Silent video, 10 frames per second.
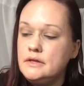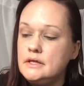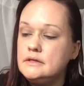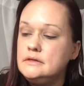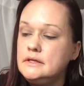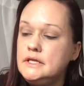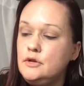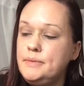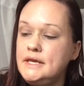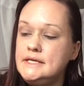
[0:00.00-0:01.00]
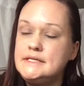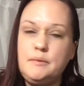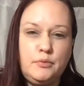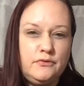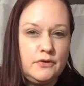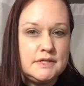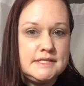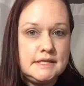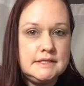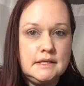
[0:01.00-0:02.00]
The little bitties, I prefer to
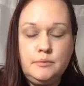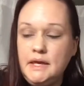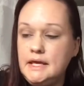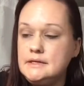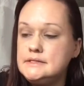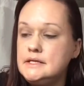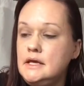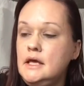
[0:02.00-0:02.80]
stick to the pinks.